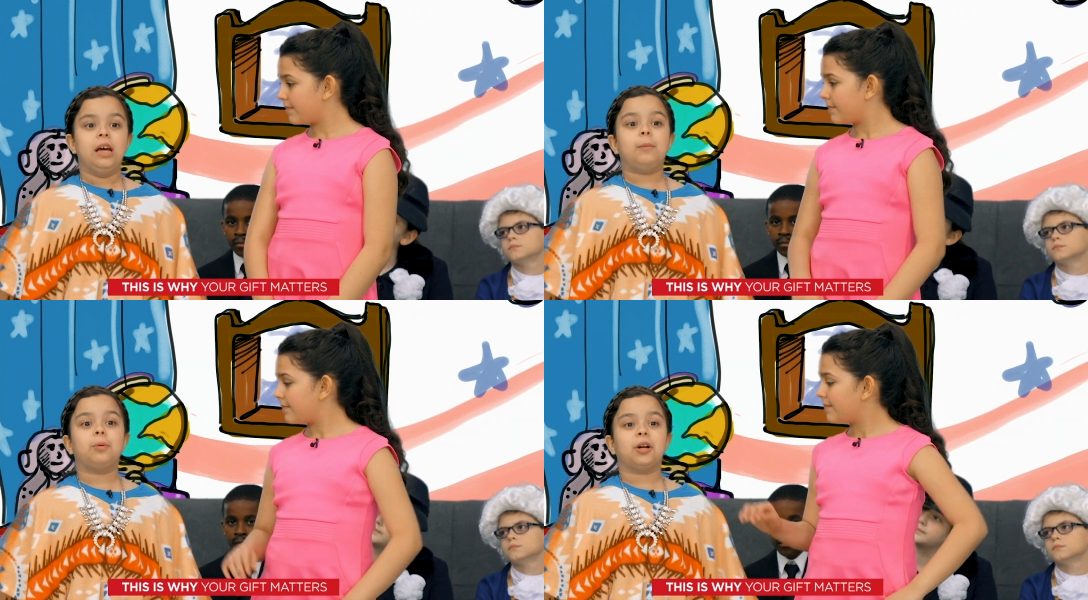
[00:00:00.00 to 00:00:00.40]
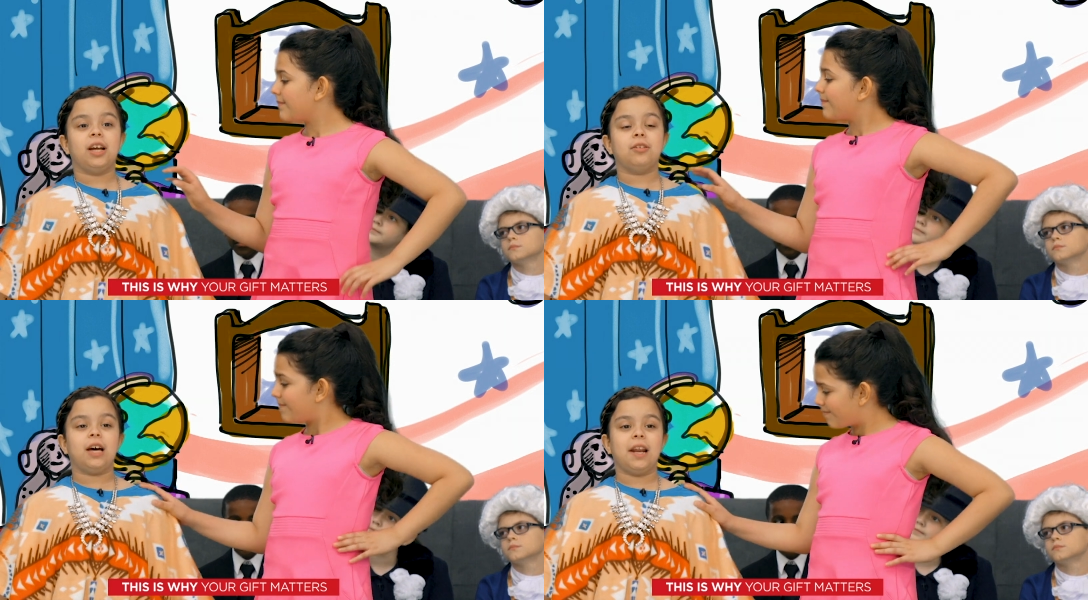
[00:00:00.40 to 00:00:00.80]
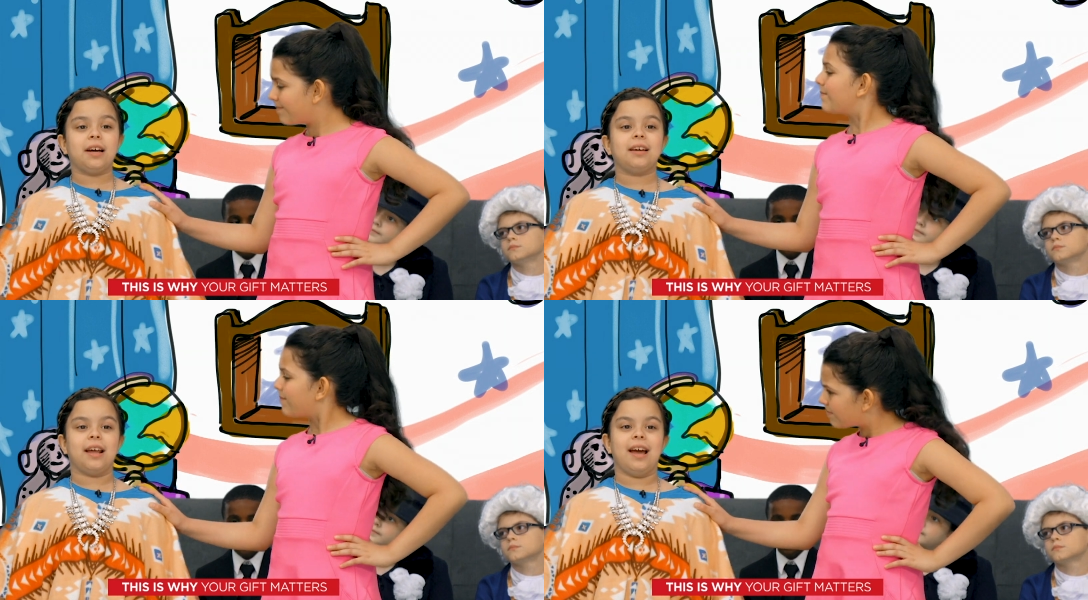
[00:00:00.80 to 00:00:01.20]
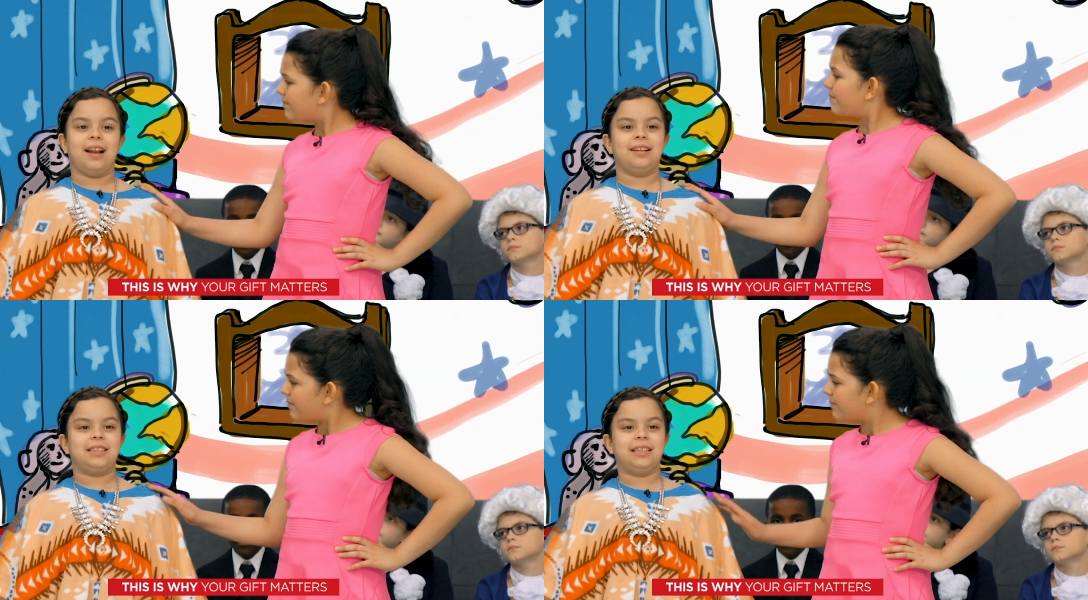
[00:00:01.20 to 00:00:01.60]
Speaker 1: Dolores Huerta is
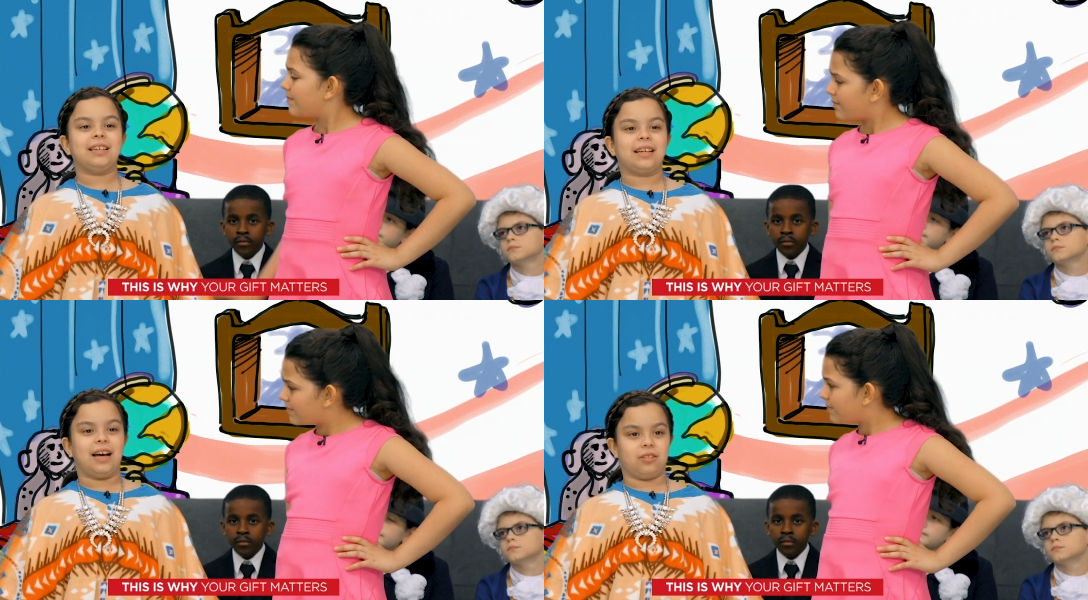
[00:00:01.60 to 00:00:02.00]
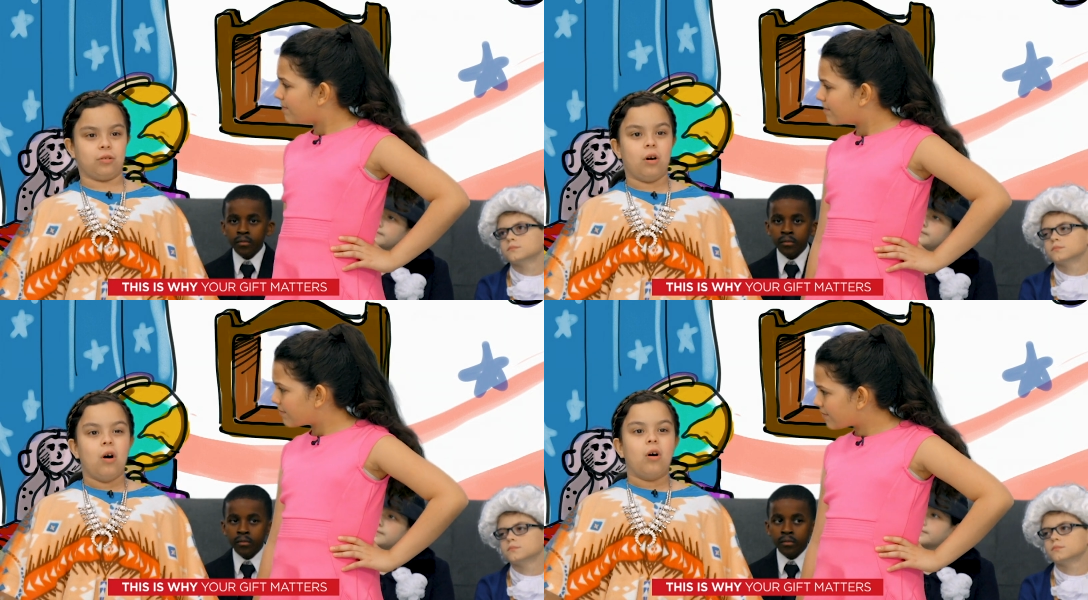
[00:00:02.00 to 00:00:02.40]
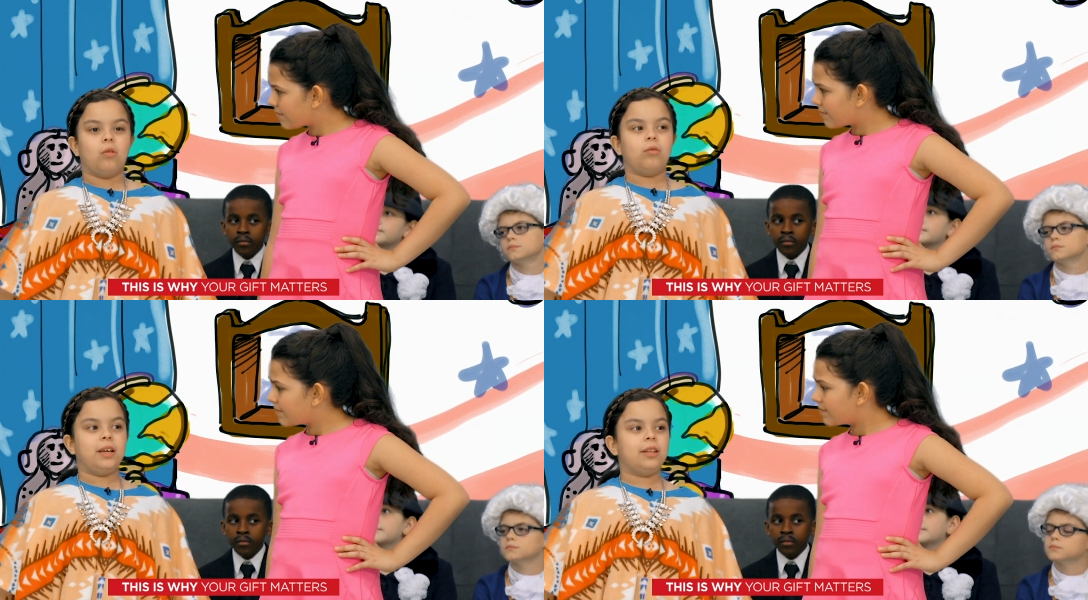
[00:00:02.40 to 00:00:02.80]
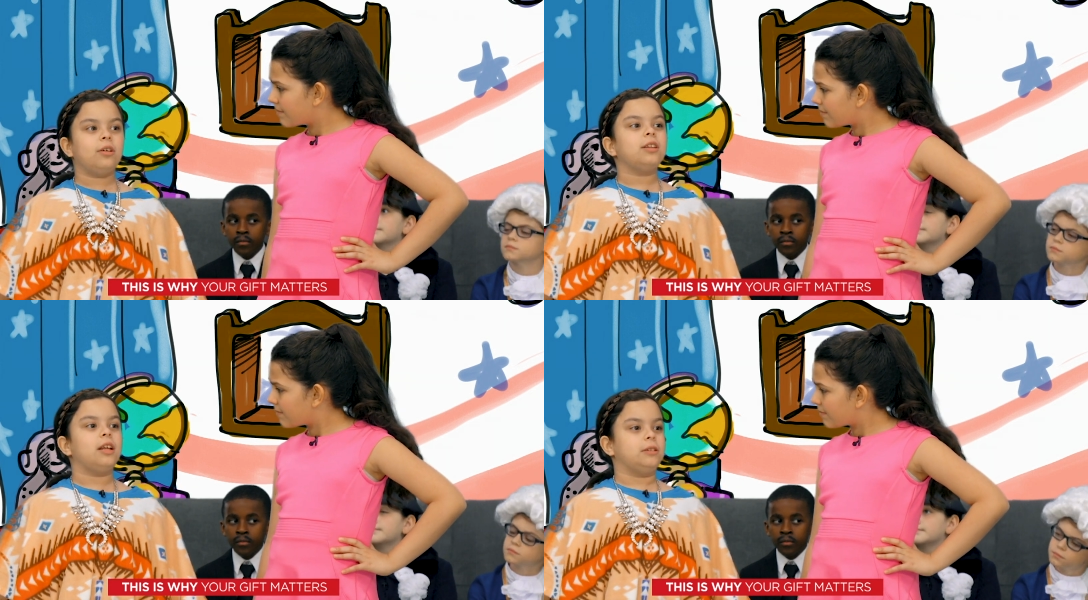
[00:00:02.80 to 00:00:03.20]
Mexican, so for me to do
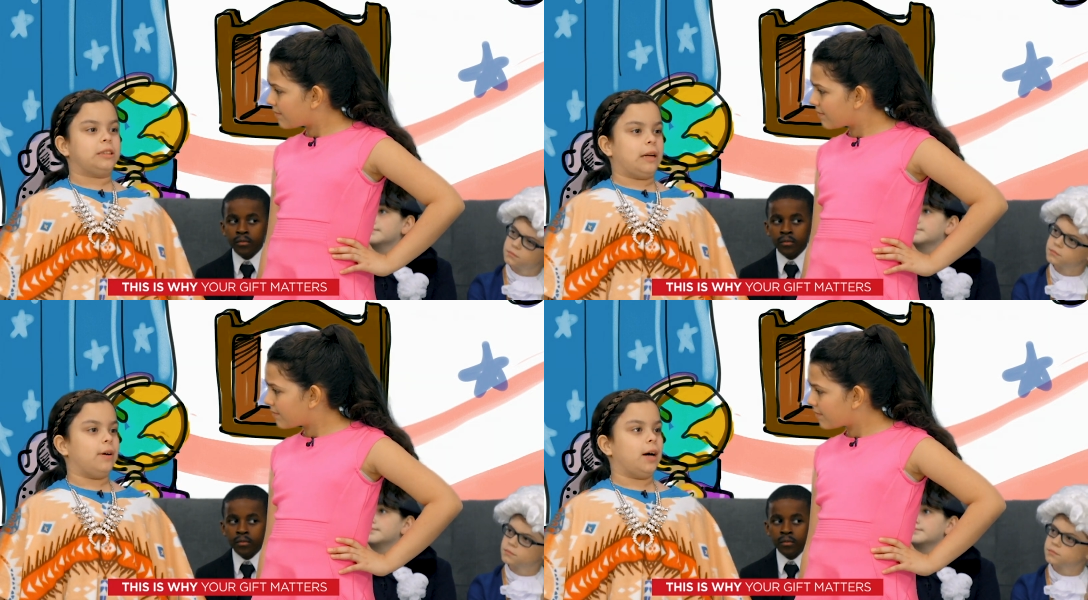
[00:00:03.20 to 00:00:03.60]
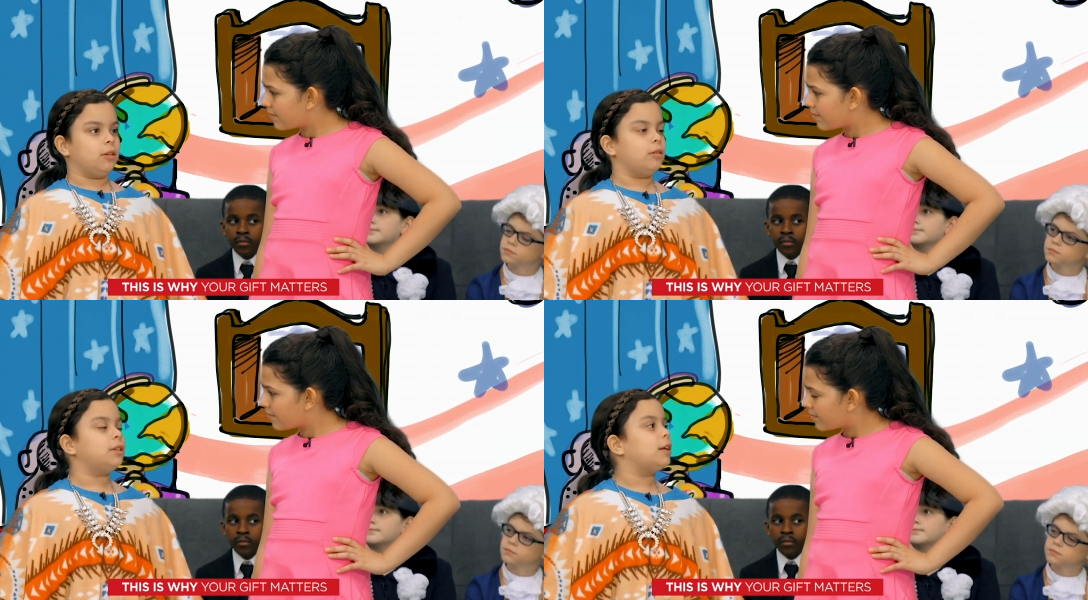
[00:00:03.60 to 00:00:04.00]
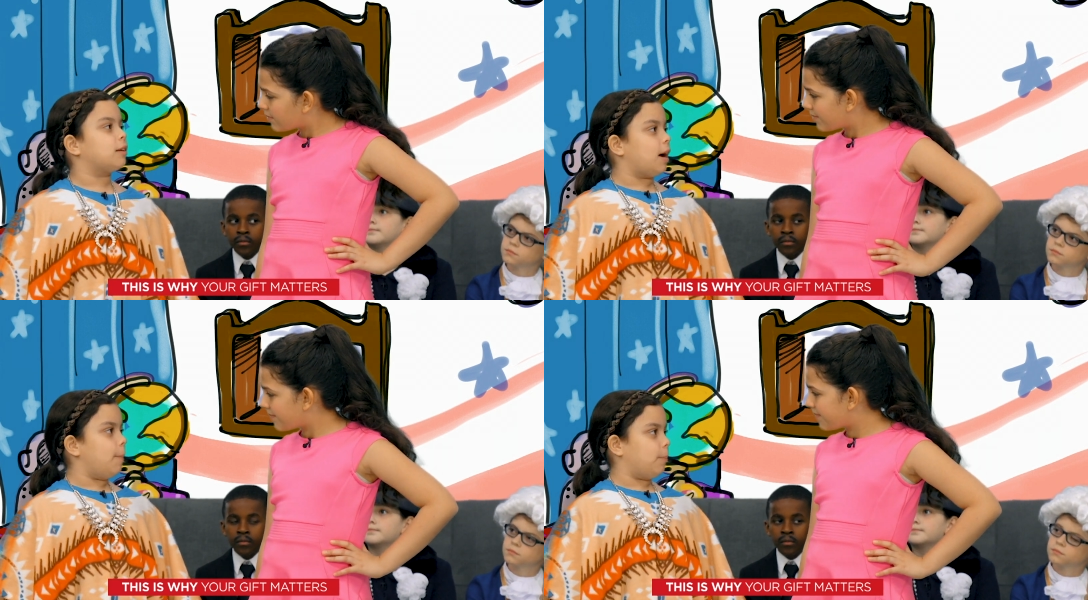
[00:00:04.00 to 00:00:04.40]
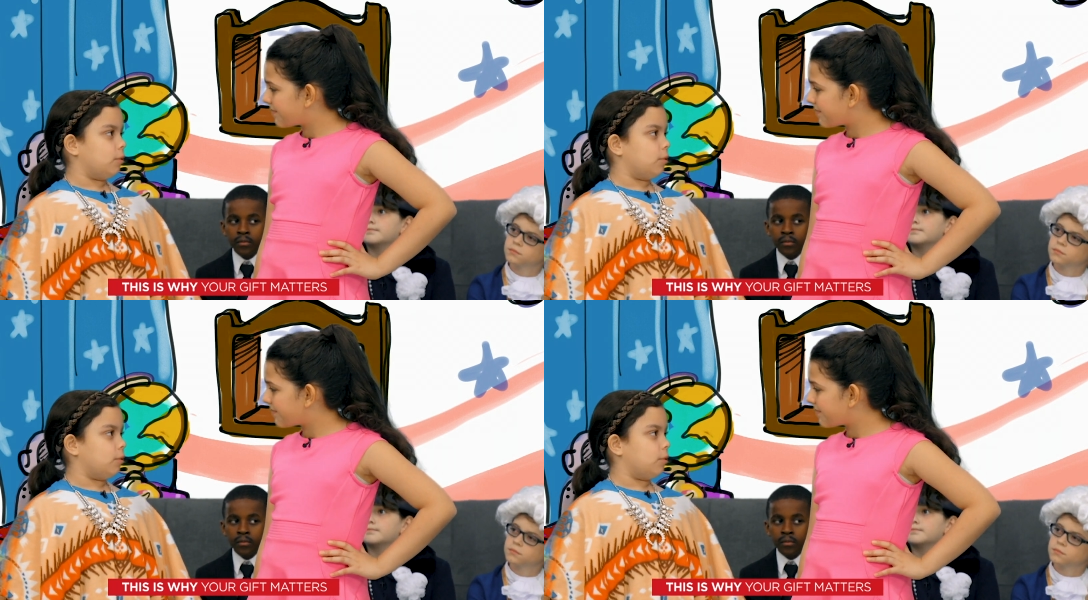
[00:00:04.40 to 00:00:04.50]
it in Spanish is